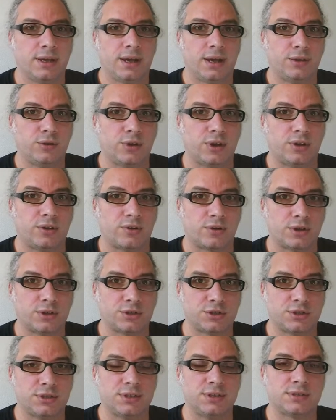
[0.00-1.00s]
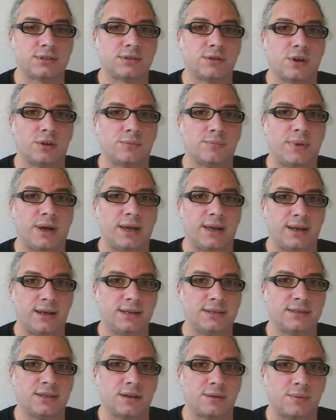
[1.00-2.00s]
And you can reach this not by a
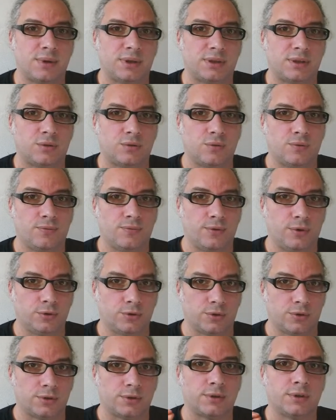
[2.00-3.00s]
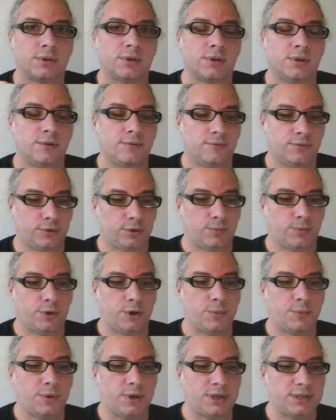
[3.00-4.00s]
laser, but a two photon
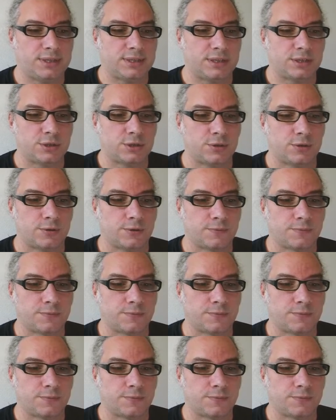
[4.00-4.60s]
photopolymerization.